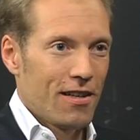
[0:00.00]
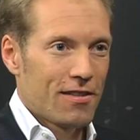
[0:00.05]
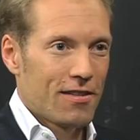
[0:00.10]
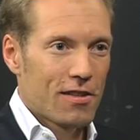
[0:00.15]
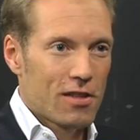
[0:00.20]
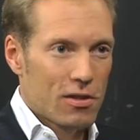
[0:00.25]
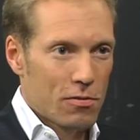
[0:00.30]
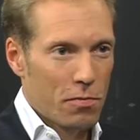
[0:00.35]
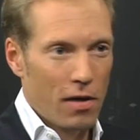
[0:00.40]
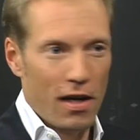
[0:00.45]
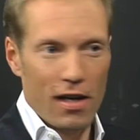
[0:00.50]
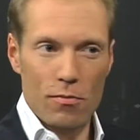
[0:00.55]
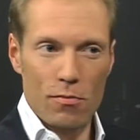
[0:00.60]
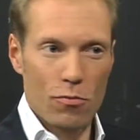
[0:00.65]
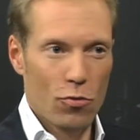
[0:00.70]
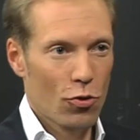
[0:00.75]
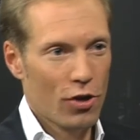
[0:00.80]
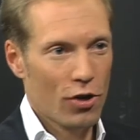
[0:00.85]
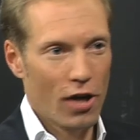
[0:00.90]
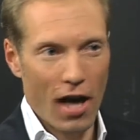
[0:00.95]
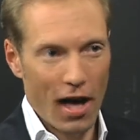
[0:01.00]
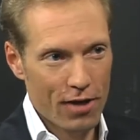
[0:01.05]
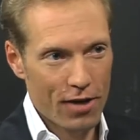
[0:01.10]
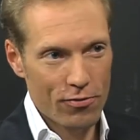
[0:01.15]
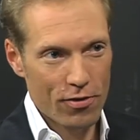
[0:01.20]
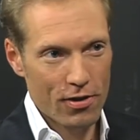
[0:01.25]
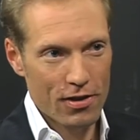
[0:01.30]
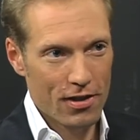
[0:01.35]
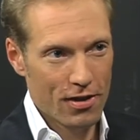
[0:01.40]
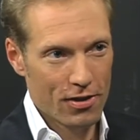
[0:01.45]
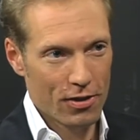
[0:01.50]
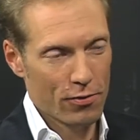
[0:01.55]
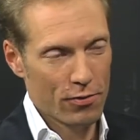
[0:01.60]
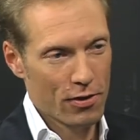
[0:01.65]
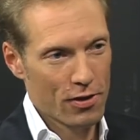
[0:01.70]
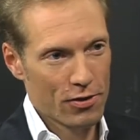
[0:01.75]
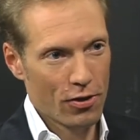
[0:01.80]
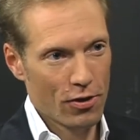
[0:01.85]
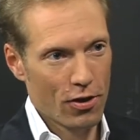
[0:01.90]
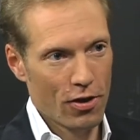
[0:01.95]
despite more than 100 years of
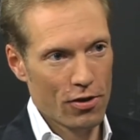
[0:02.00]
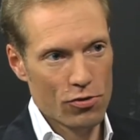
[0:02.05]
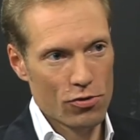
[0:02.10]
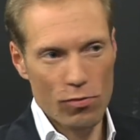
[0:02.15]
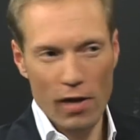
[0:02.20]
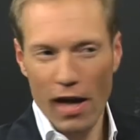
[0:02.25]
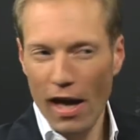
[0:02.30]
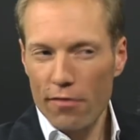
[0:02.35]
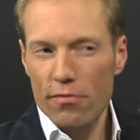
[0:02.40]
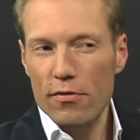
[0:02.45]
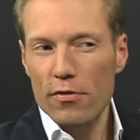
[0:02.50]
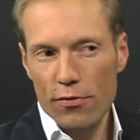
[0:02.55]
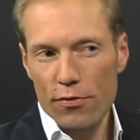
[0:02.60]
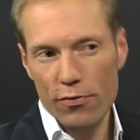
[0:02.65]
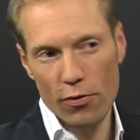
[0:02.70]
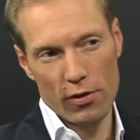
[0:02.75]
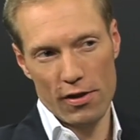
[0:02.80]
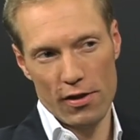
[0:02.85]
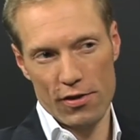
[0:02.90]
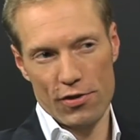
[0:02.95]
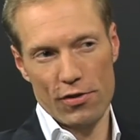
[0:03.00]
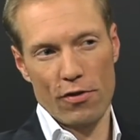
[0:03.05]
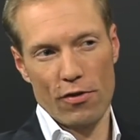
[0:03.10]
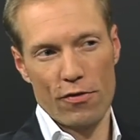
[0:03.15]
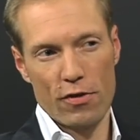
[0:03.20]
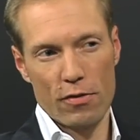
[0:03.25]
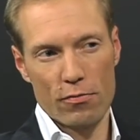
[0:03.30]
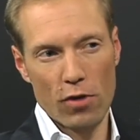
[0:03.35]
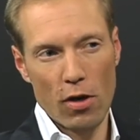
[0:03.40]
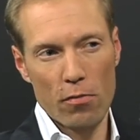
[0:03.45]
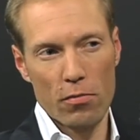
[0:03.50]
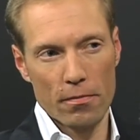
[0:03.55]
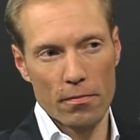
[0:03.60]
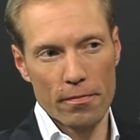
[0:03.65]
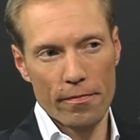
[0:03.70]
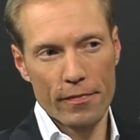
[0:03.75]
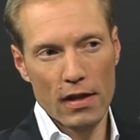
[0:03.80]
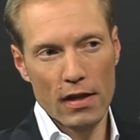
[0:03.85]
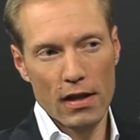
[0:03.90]
research, we haven't fully solved the problem.